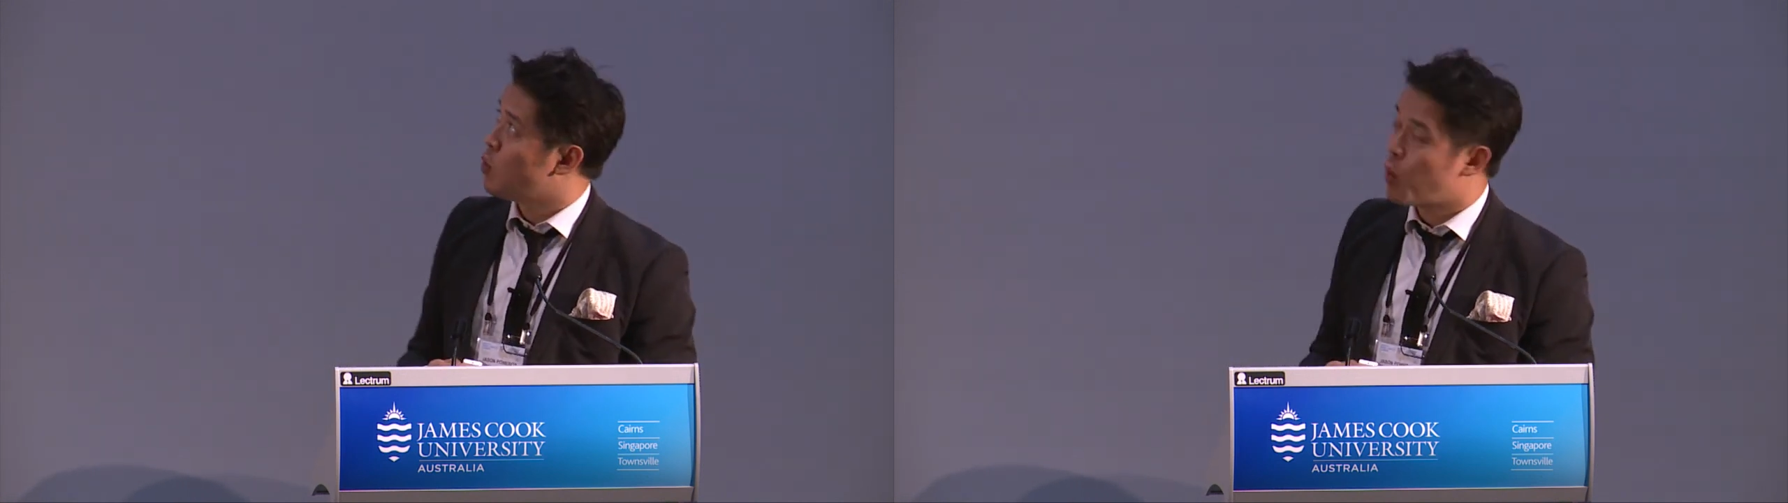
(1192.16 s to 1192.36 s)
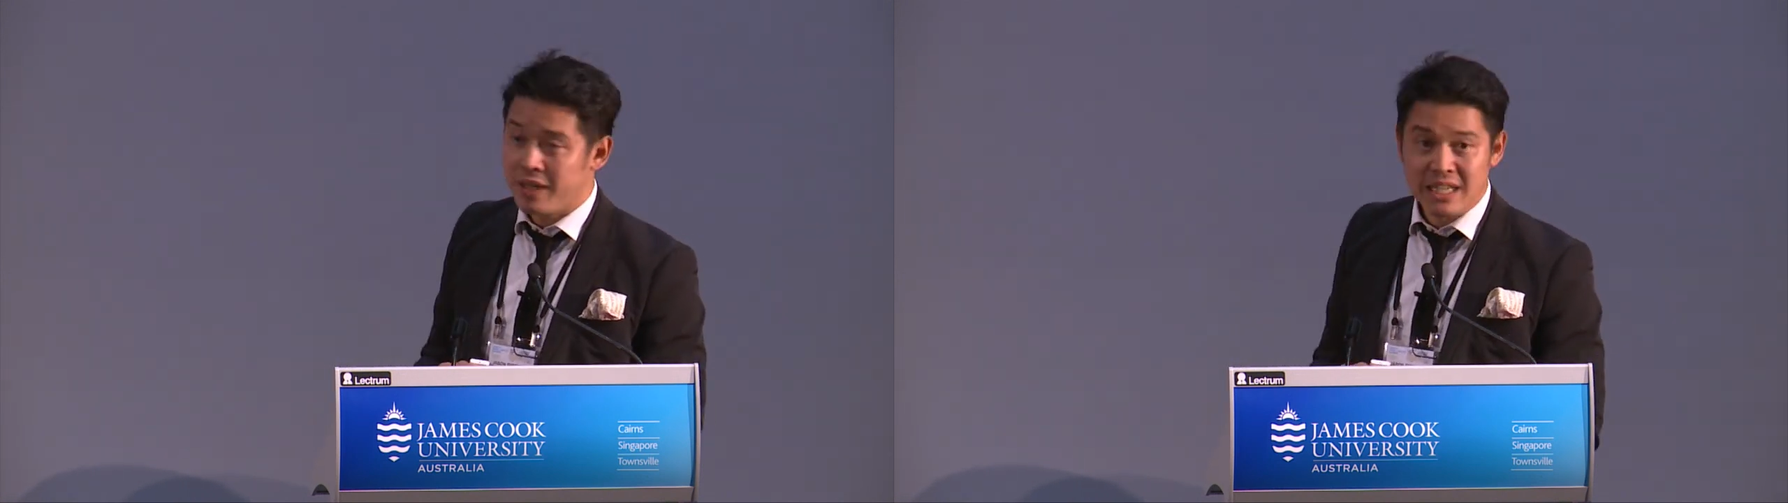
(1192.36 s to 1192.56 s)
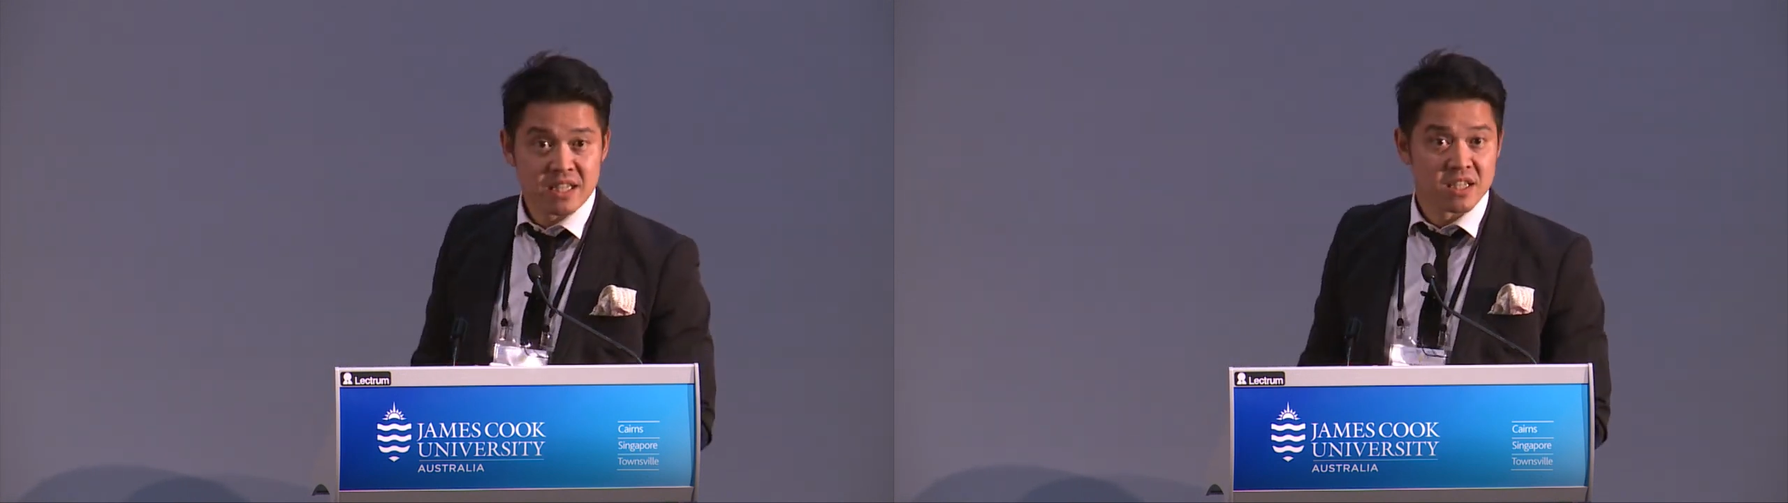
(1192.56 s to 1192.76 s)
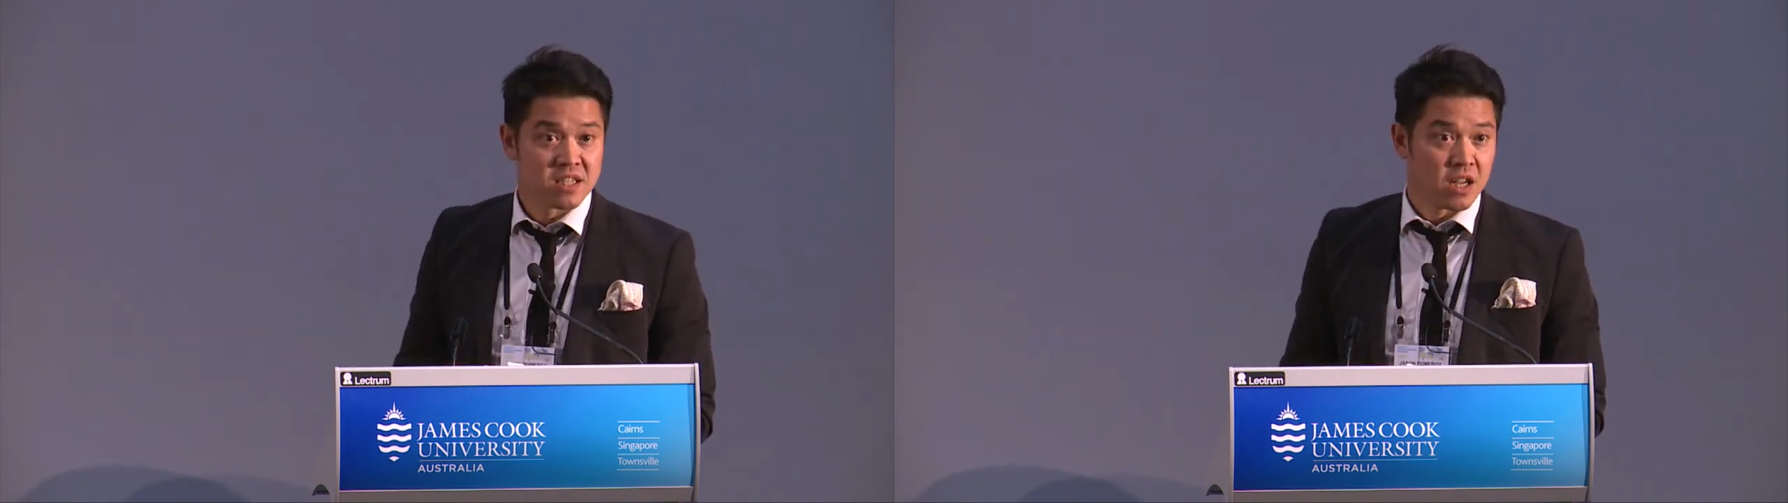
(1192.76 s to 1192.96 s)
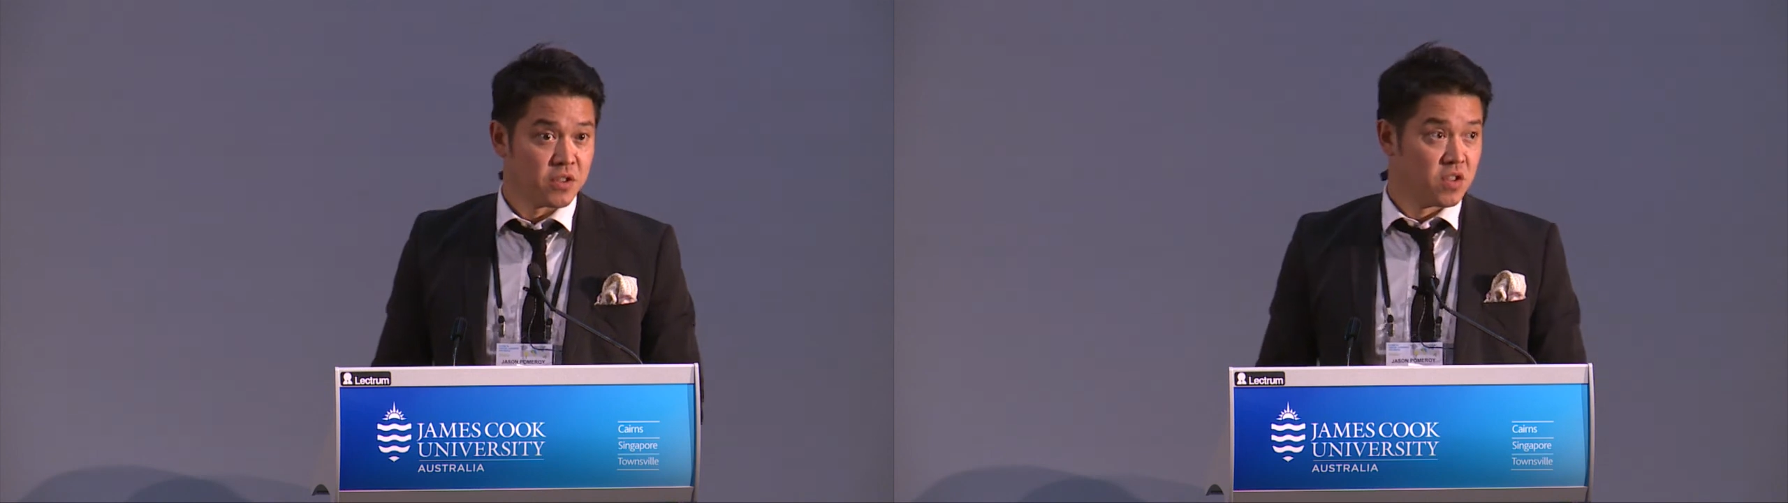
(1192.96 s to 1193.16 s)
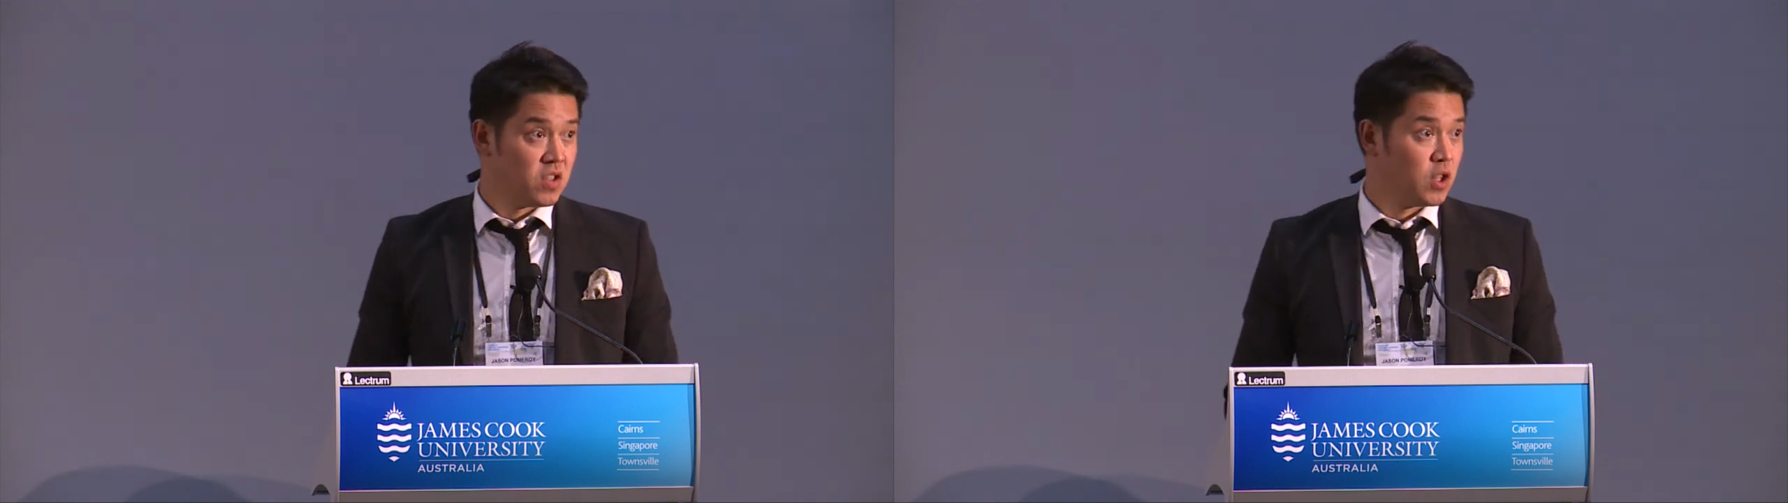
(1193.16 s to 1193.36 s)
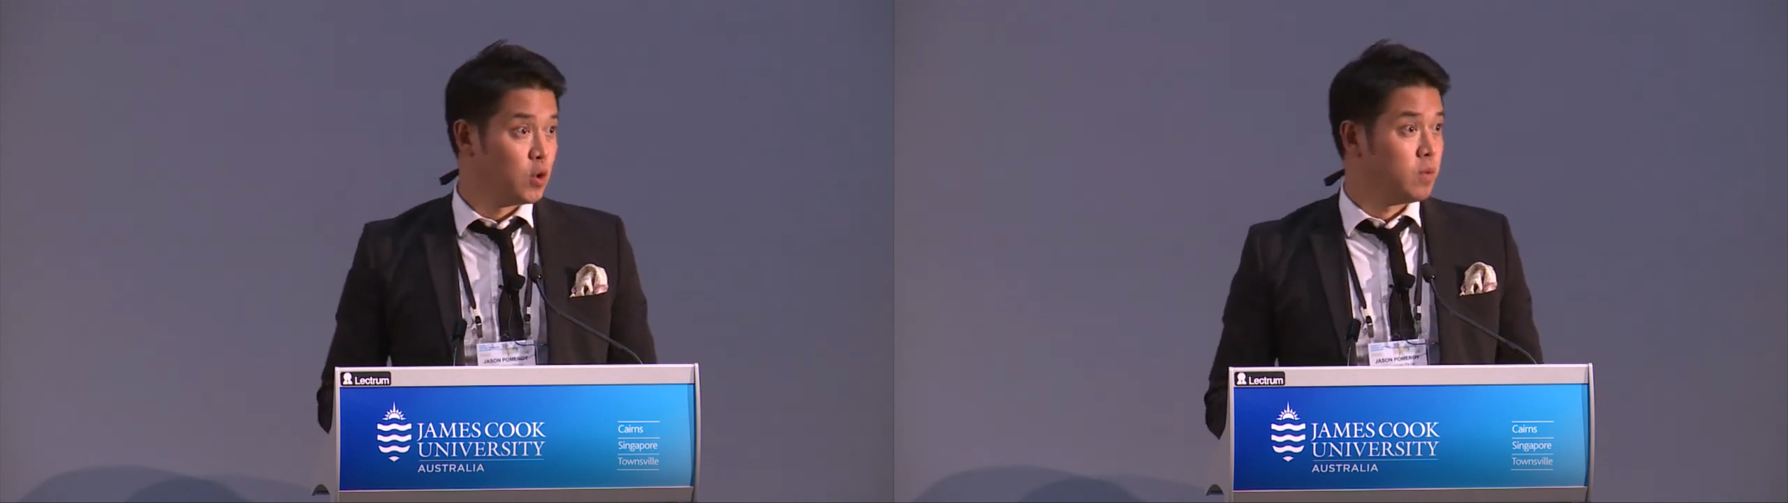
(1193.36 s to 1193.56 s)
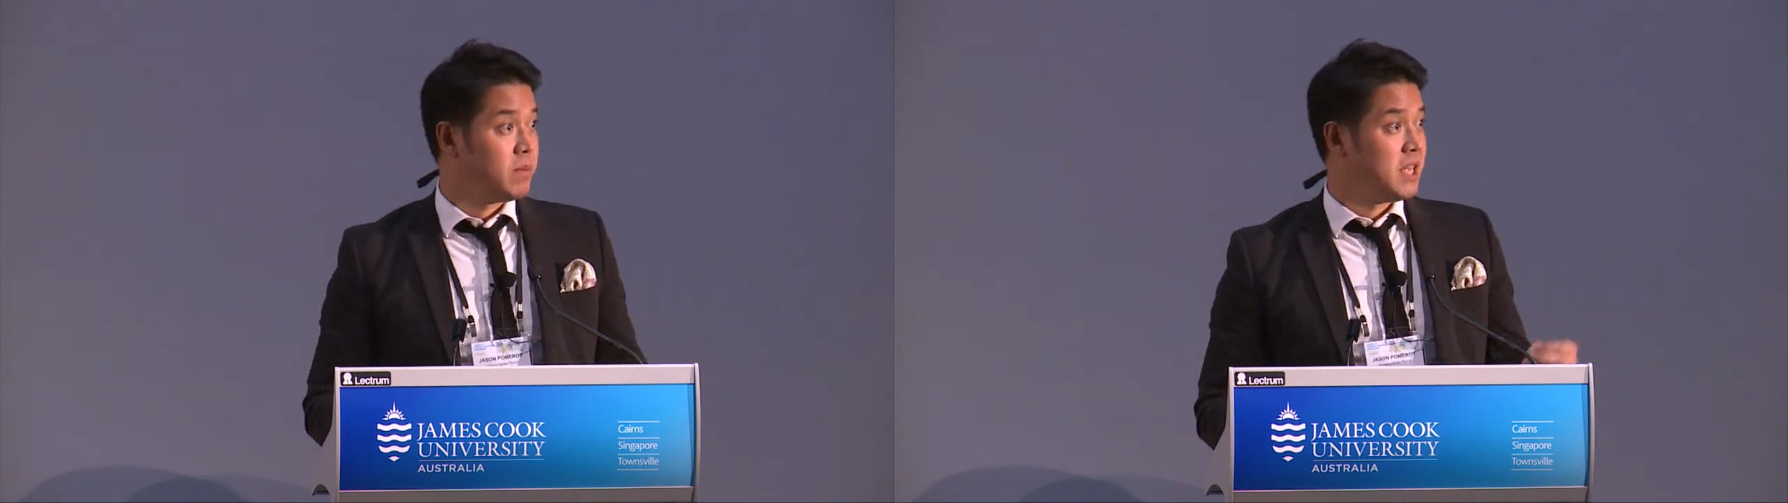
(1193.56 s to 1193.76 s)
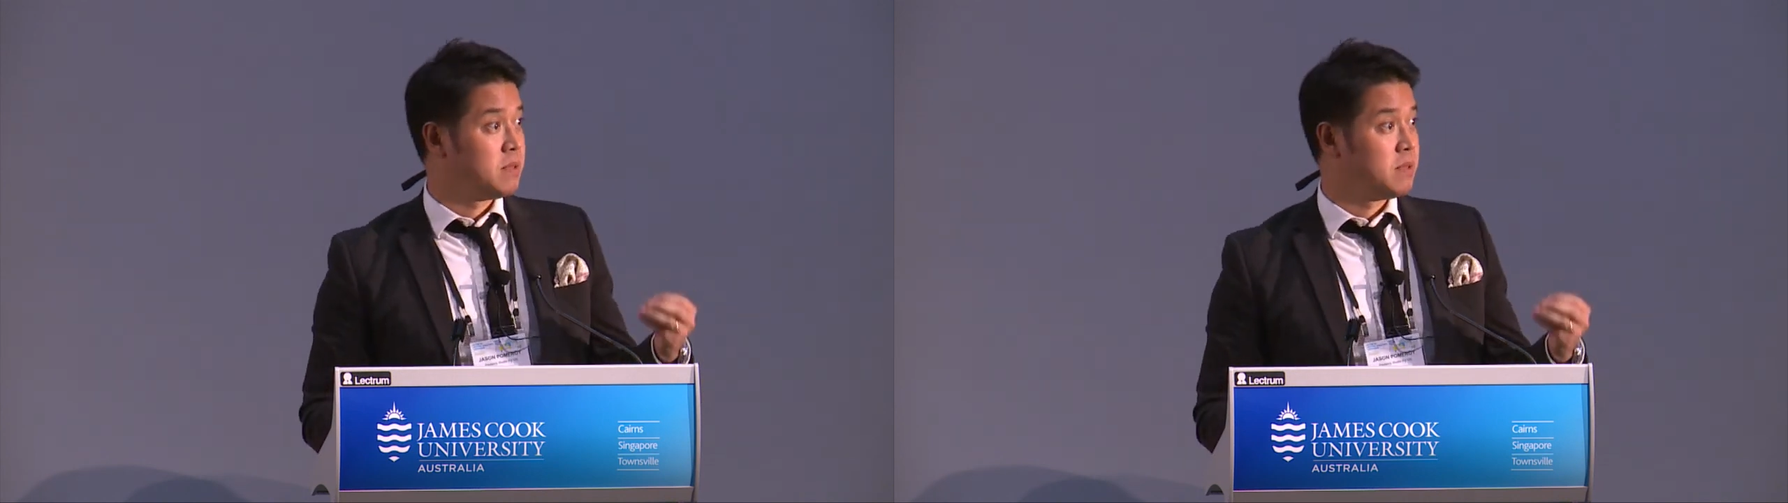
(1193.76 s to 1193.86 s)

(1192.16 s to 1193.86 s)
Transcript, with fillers: what we need to start to do